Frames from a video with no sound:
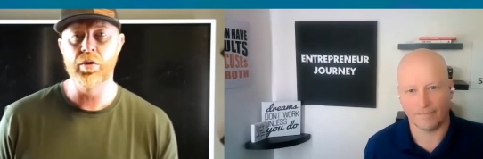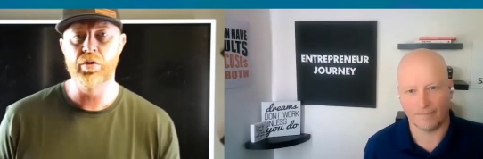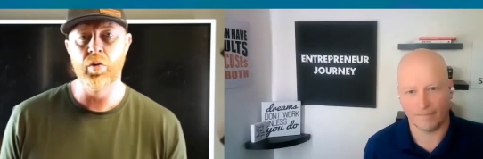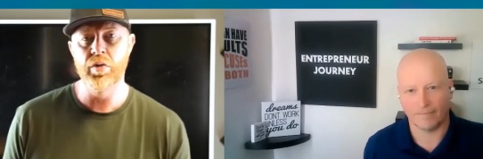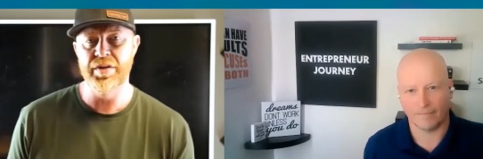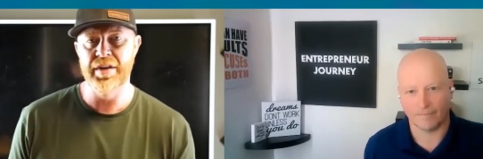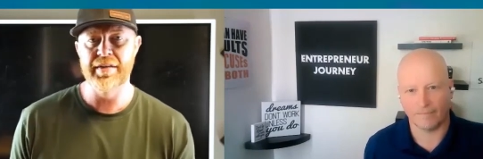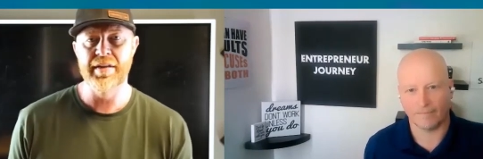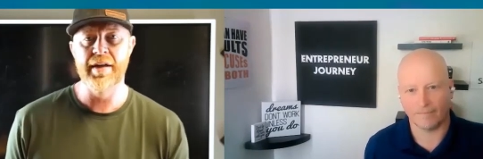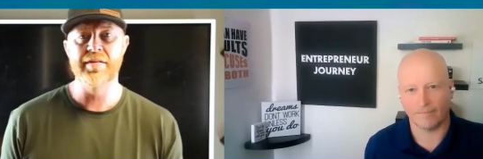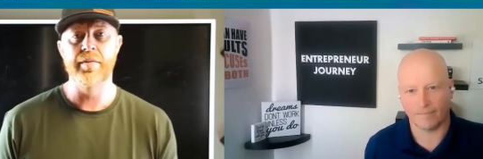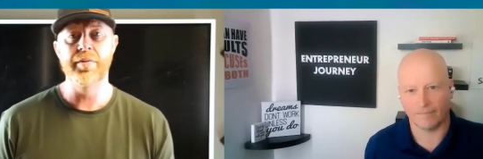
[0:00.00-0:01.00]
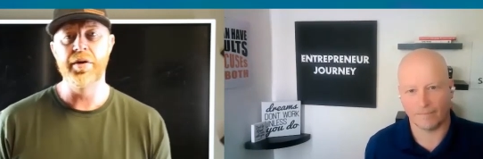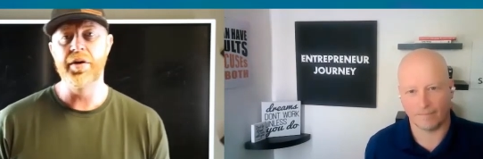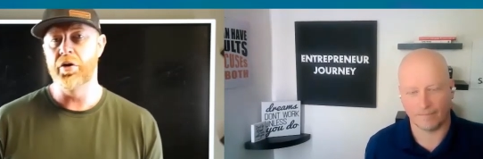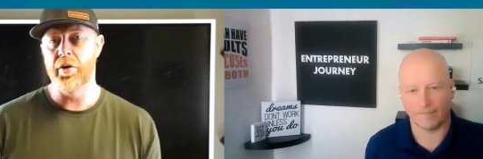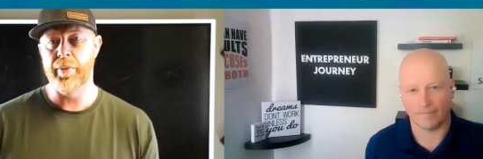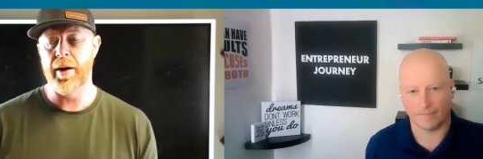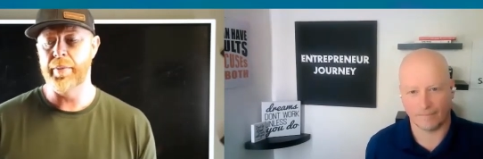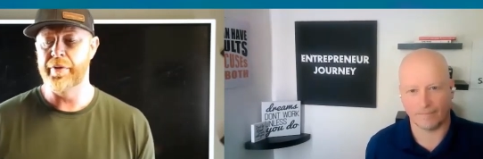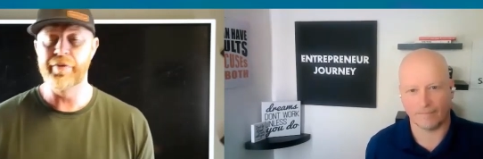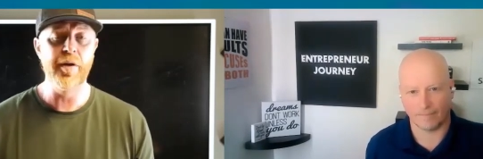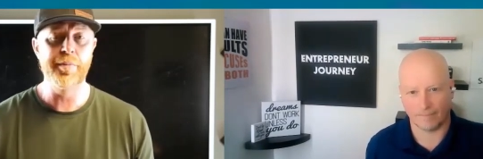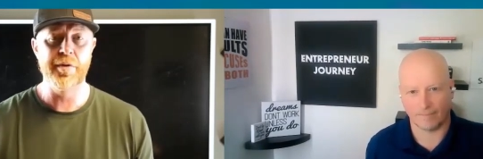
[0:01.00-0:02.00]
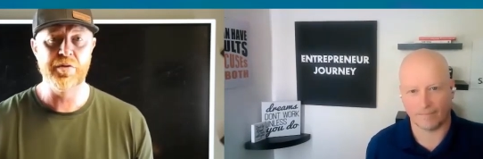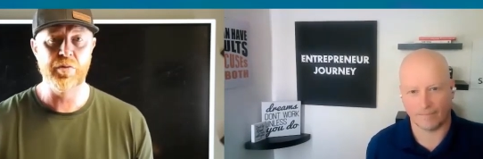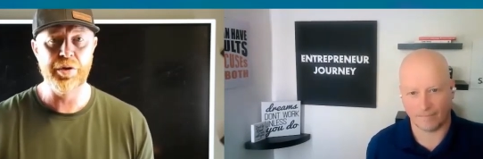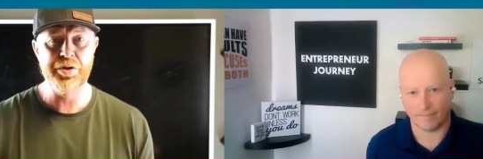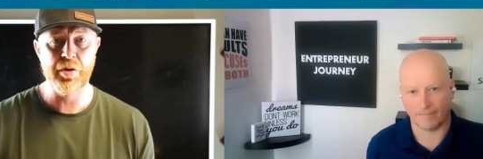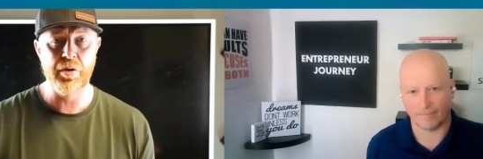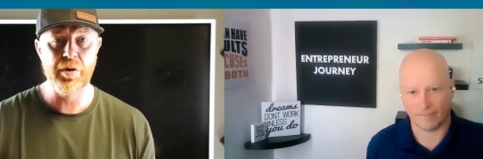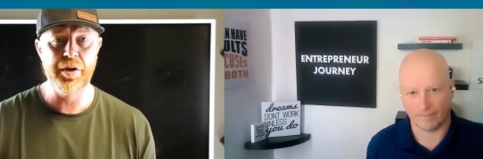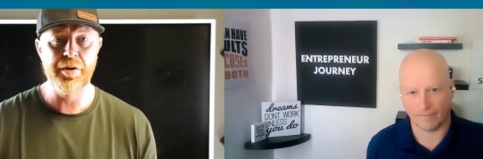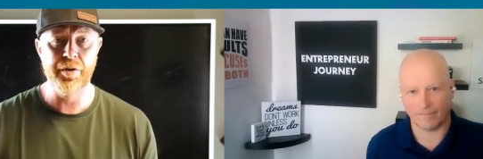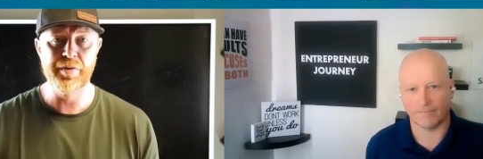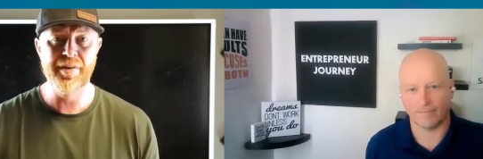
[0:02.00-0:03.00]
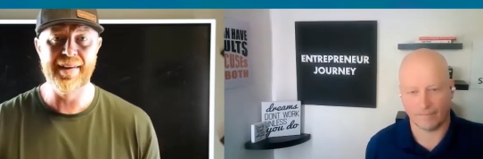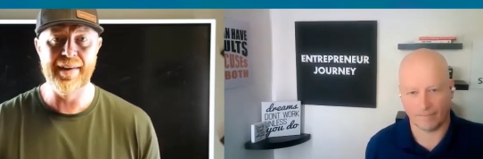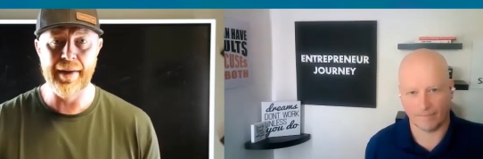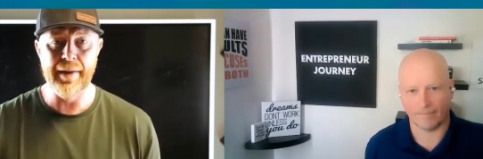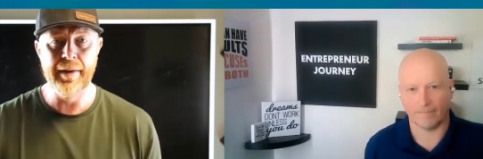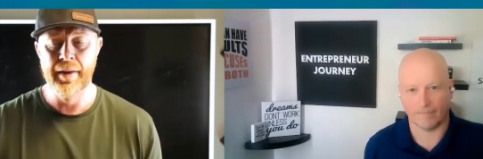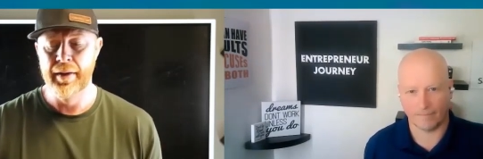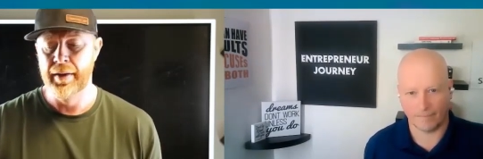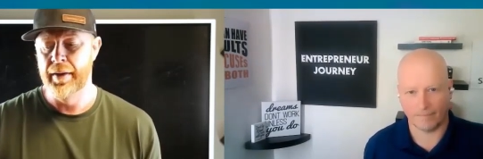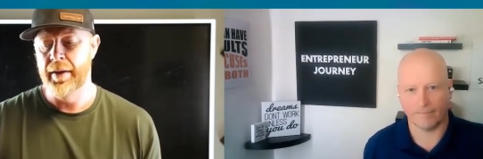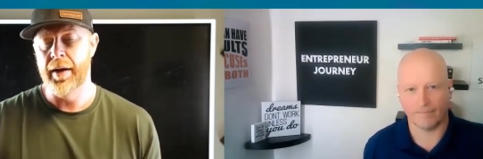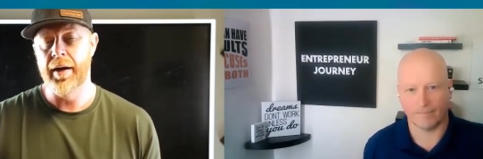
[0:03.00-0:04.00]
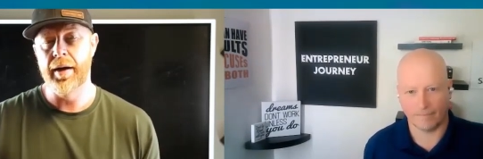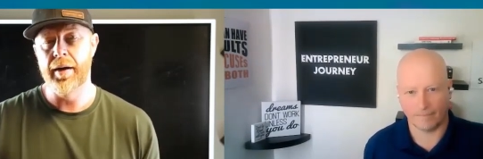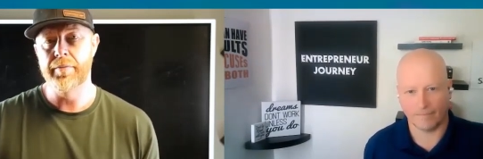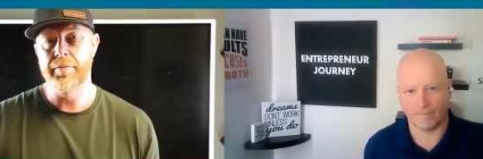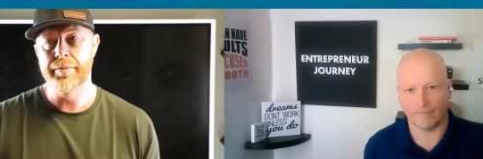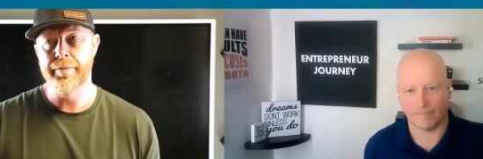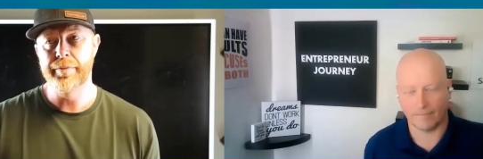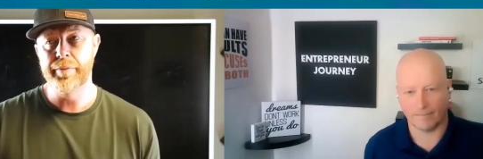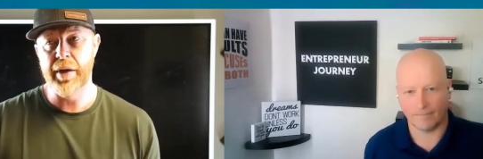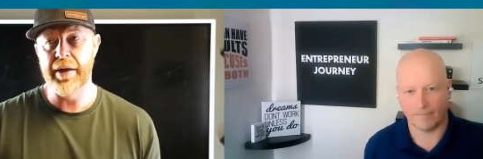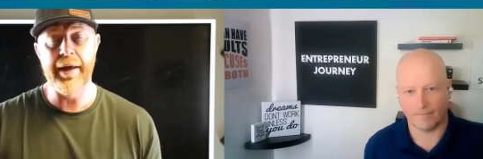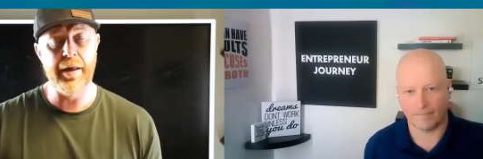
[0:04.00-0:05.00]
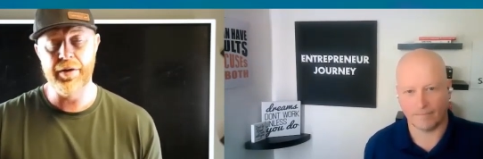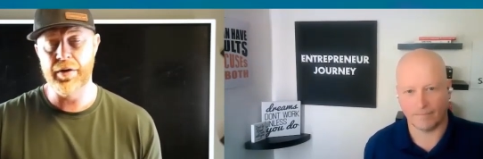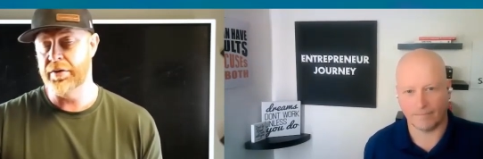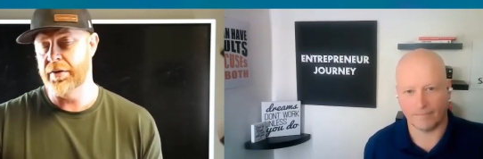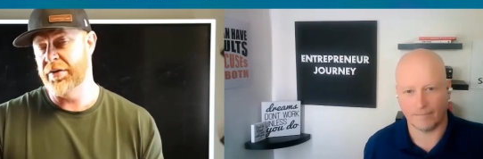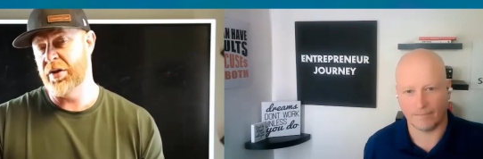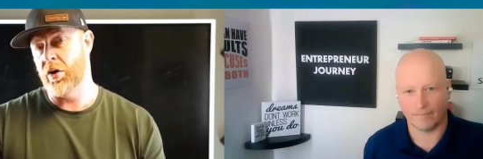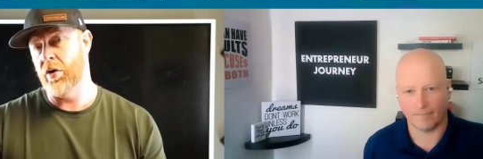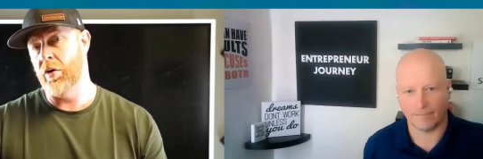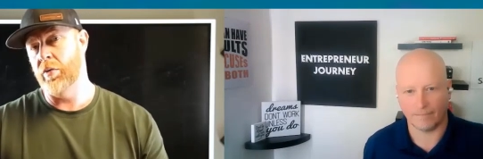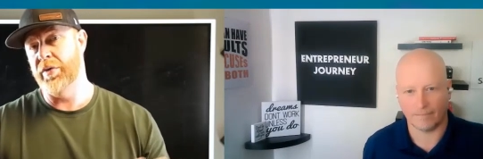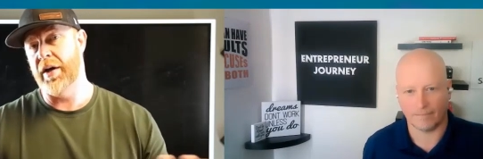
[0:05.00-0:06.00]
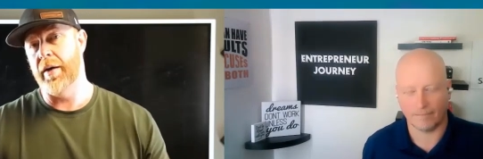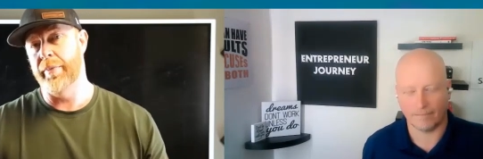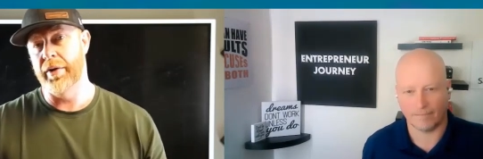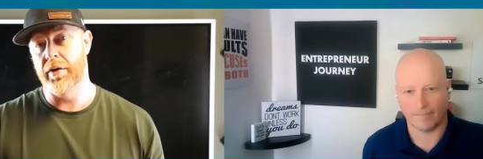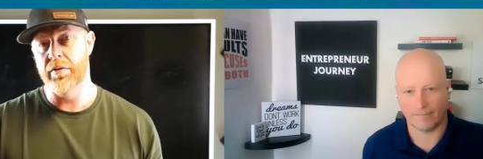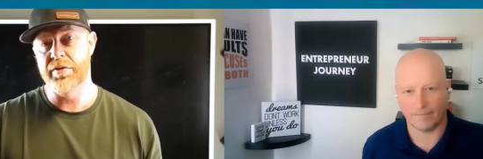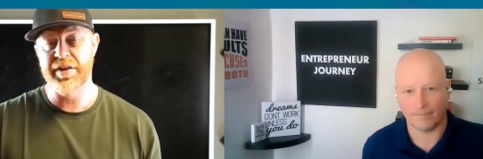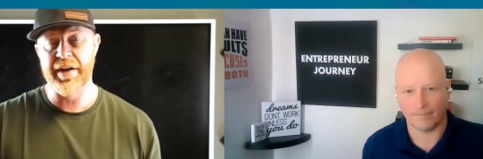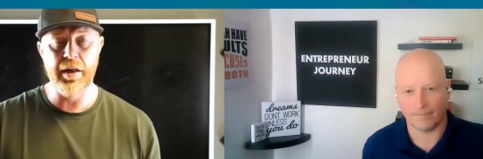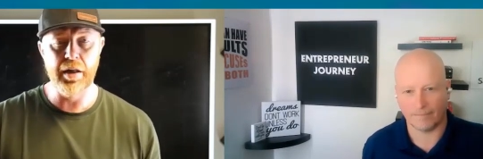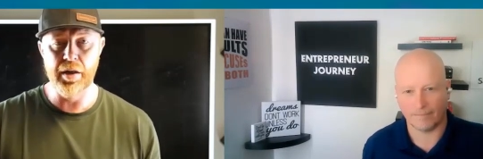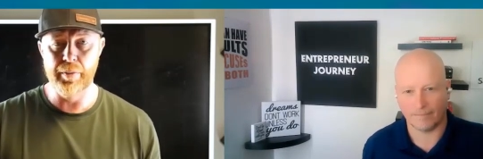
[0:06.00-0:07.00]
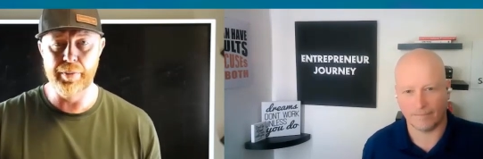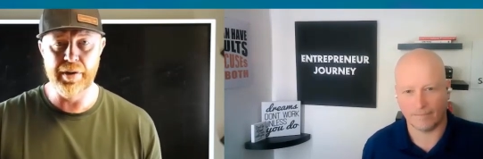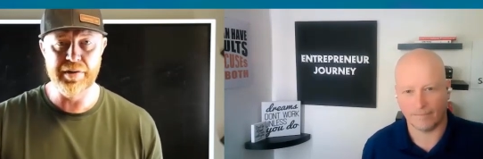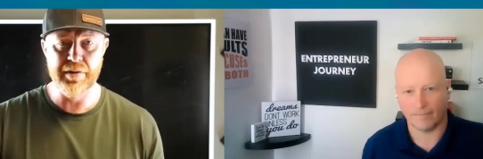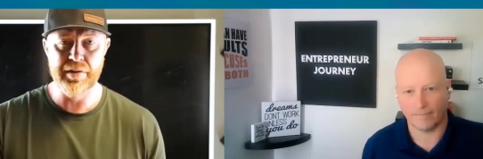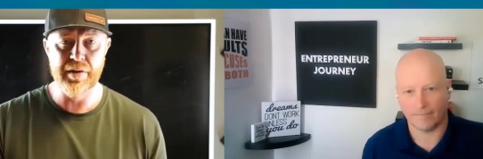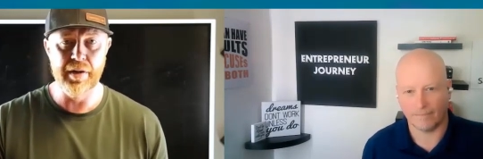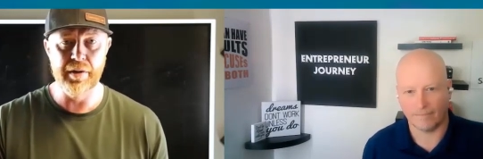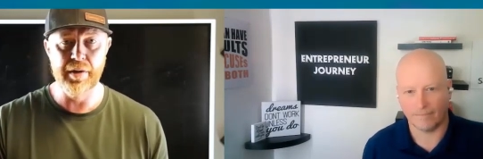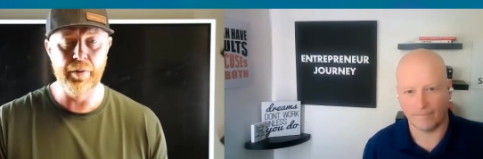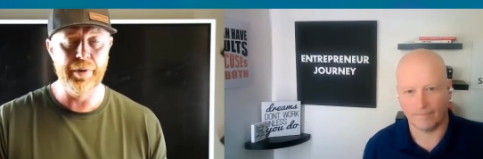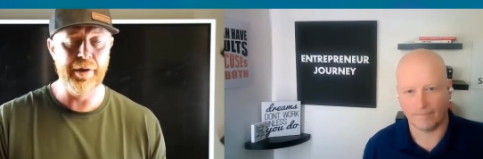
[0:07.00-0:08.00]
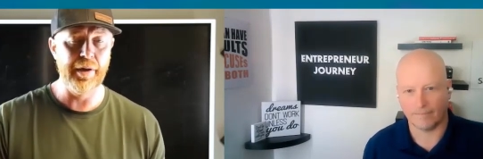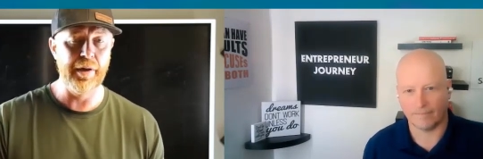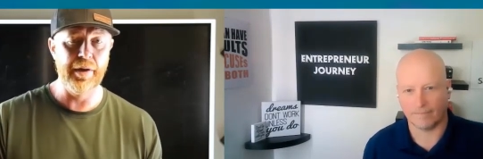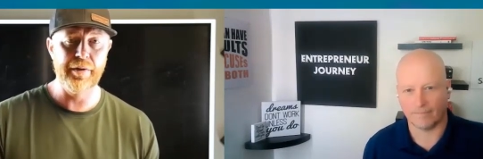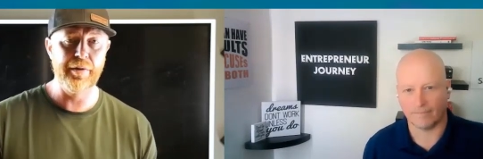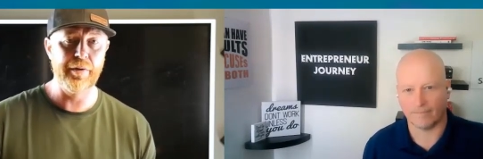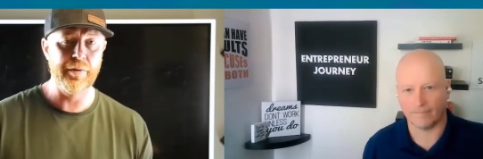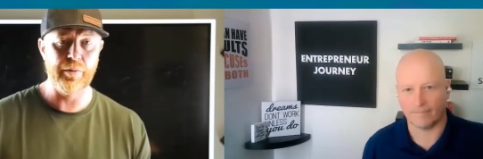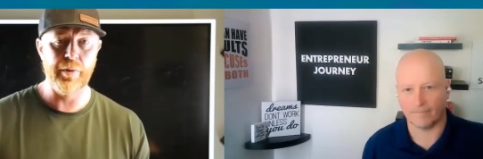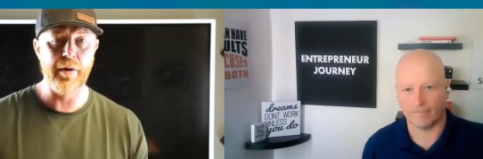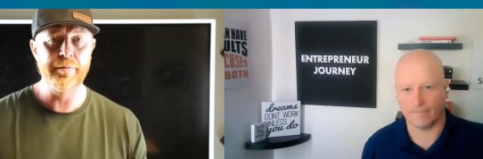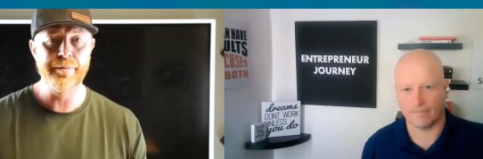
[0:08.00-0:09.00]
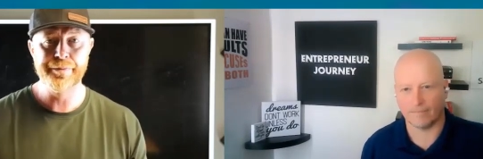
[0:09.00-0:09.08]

Speaker 1: towards, and that's not something that you could probably flip the switch on and do today. Um, but yeah, there's there's a whole topic on scaling a business that, that we could get into as well.